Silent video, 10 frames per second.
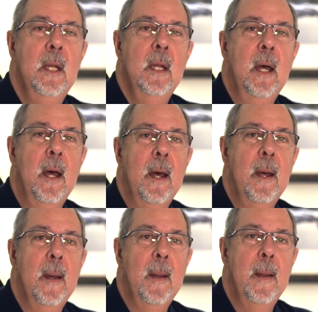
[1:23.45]

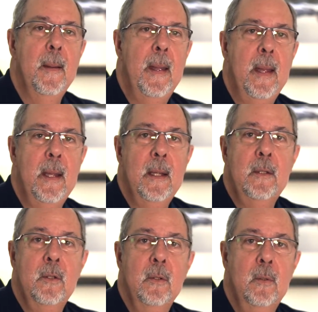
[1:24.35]

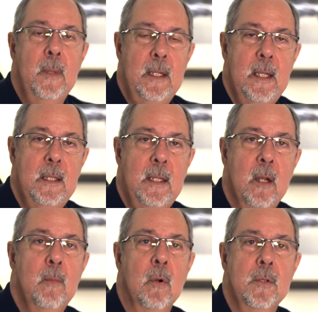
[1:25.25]
And to maintain the
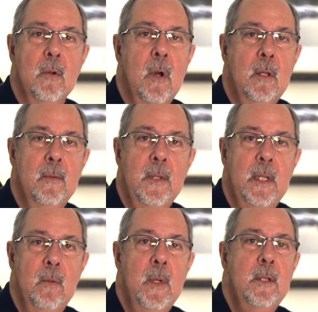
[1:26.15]
airport. So all of
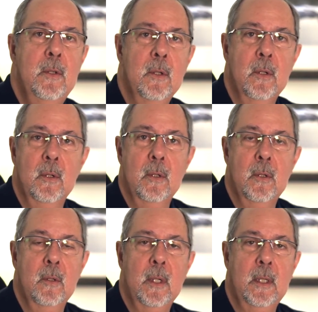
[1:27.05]
the
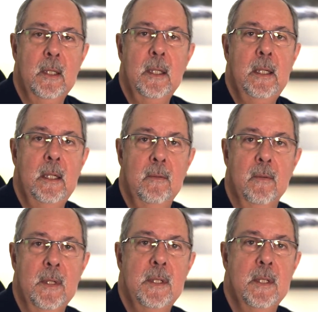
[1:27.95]
winter cleaning,
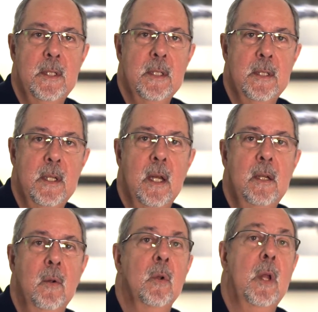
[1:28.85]
for instance, is
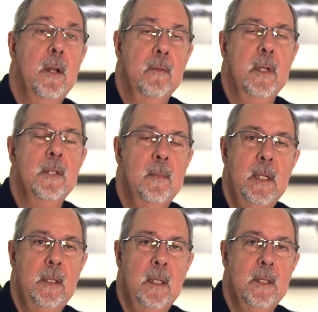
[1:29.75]
done, or a lot of it
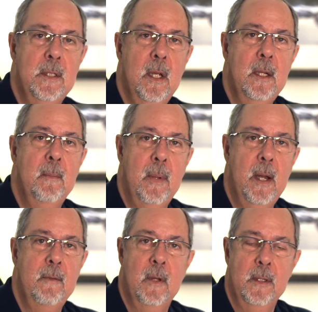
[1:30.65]
is done
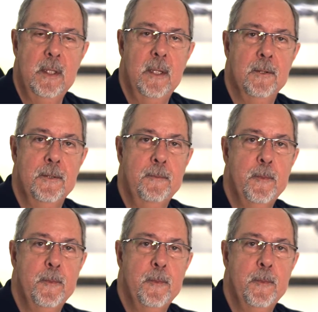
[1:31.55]
by volunteers.